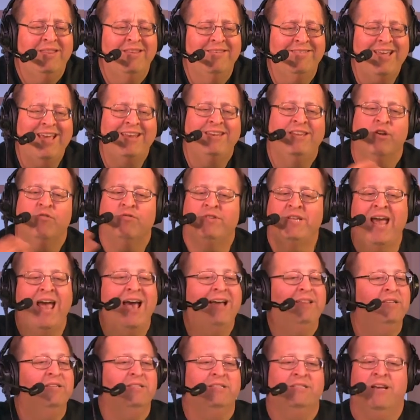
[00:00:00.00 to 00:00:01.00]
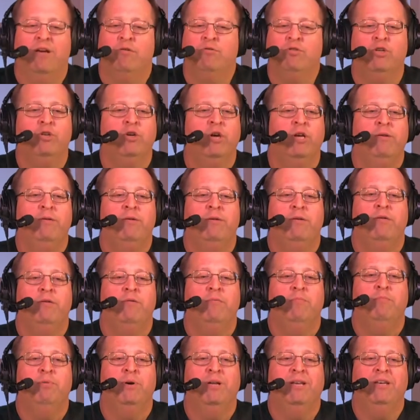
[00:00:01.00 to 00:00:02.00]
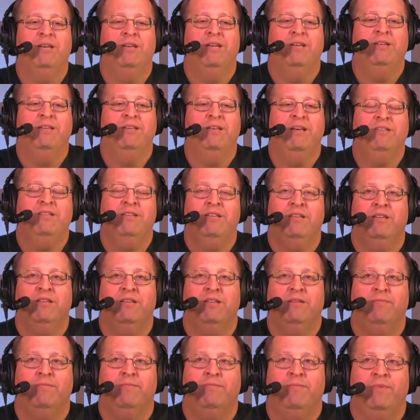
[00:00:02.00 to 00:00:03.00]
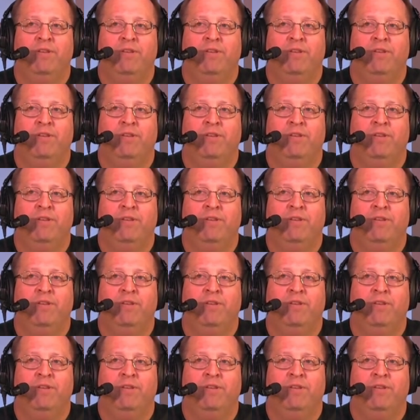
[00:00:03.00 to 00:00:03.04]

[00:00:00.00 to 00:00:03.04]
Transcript: This idea of talent sounds good, but it doesn't,